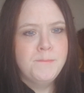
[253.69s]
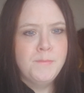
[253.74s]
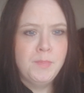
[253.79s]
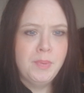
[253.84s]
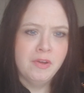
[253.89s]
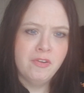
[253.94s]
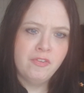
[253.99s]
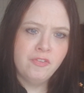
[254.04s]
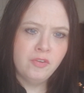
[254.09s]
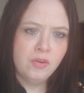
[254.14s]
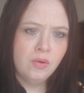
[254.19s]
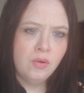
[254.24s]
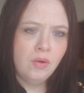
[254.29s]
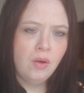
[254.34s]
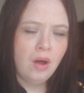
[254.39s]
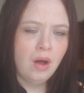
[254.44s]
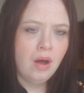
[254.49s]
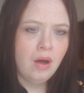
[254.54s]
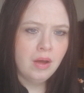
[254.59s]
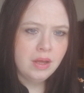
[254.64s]

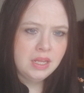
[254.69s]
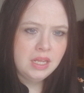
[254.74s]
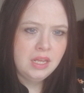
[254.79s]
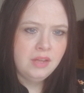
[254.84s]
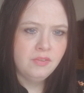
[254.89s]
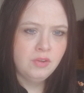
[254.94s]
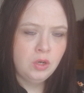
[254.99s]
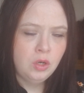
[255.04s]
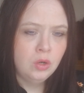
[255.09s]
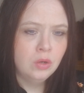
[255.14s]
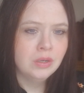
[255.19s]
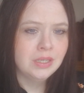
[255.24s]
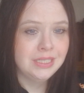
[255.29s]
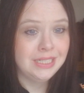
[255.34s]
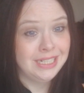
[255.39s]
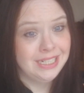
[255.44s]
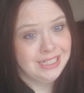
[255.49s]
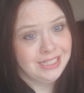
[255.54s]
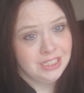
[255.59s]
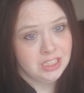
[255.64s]
Before I even looked
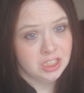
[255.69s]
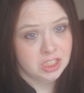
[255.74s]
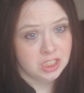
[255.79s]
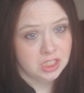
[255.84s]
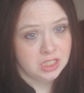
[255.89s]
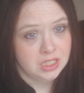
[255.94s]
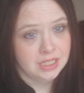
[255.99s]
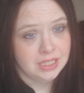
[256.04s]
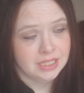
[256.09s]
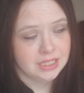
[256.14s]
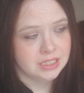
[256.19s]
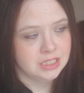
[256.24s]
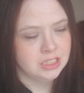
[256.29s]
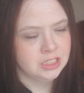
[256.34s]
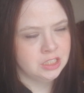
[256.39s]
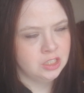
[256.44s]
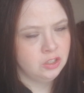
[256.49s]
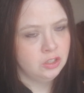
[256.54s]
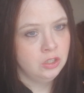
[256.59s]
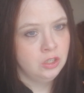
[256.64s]
into
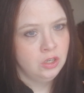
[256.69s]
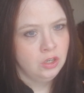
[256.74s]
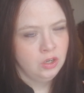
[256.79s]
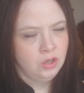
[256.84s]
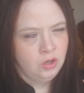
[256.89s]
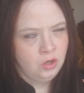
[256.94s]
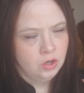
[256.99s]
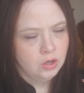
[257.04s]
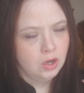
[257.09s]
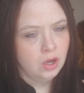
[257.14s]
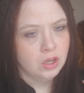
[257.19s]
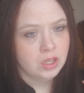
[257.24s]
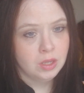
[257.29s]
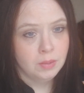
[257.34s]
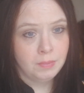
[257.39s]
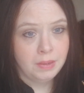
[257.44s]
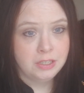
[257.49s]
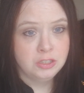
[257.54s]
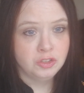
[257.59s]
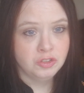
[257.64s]
this
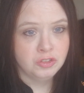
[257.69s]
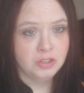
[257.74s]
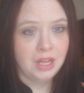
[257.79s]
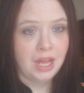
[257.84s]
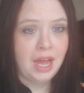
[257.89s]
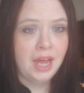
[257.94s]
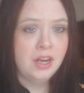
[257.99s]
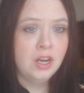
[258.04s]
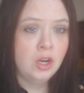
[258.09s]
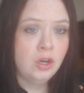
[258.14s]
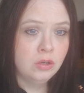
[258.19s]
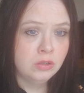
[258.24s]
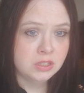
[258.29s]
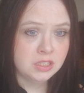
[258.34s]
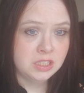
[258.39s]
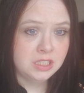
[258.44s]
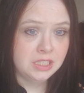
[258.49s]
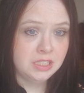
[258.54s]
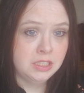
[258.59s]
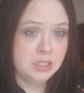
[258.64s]
documentary and I
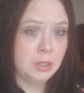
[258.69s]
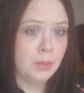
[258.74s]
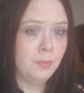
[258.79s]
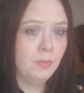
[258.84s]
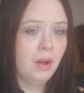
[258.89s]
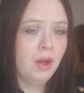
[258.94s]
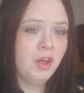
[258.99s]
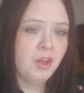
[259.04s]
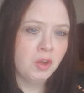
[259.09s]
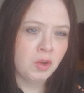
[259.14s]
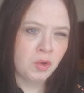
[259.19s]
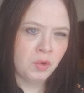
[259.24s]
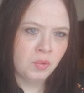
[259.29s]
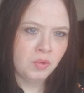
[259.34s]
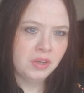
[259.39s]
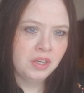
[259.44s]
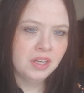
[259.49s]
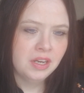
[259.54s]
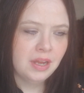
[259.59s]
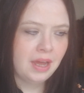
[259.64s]
looked into Michael
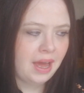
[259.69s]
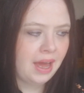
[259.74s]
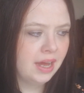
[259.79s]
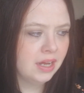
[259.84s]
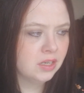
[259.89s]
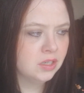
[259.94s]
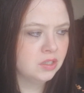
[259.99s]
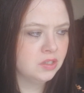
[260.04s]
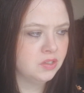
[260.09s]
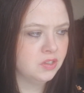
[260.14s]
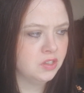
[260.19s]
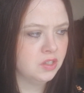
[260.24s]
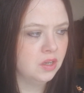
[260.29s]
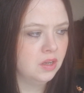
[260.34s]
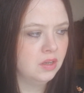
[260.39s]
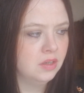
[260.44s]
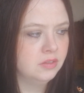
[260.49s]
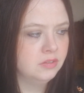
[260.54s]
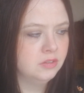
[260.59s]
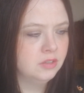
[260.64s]

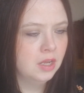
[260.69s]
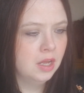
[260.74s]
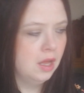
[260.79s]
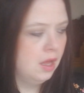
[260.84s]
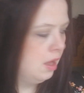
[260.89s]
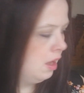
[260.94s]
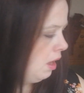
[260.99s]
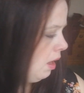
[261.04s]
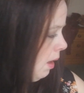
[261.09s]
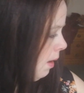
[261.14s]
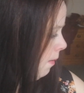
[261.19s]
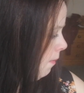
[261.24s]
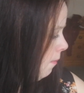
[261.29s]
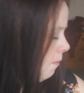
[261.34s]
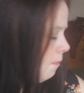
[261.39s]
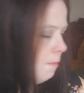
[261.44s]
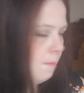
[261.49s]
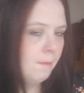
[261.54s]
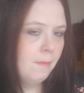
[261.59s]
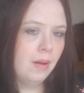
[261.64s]
Jackson,
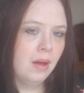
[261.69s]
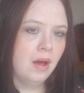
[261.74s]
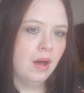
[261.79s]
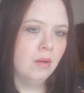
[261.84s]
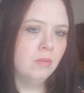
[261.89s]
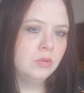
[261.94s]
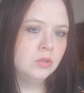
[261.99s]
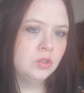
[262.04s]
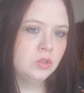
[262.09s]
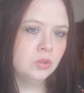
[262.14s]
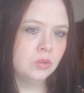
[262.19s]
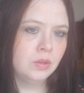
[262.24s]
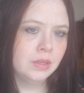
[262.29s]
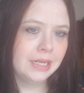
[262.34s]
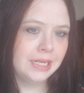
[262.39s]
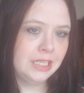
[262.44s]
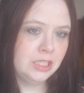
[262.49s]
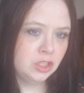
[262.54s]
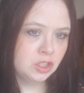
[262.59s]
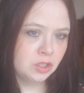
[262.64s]
I was
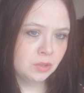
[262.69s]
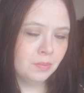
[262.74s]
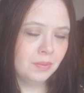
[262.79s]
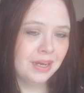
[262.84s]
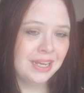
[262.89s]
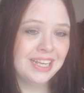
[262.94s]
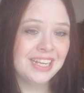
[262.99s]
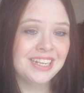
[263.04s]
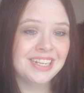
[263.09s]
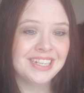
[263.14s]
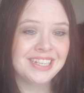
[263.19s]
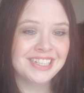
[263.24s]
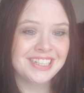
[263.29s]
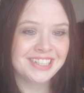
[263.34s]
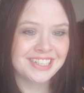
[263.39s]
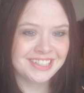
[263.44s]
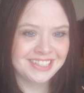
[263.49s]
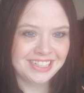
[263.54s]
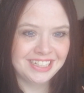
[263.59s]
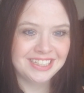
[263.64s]
talking to my
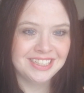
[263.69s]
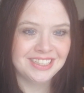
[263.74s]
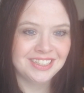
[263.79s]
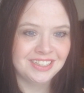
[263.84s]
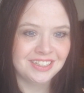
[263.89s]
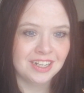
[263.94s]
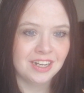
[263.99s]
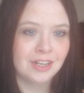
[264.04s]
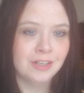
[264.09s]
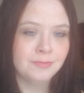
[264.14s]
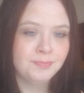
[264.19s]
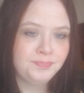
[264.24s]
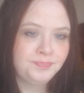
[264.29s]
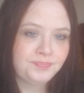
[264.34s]
sister,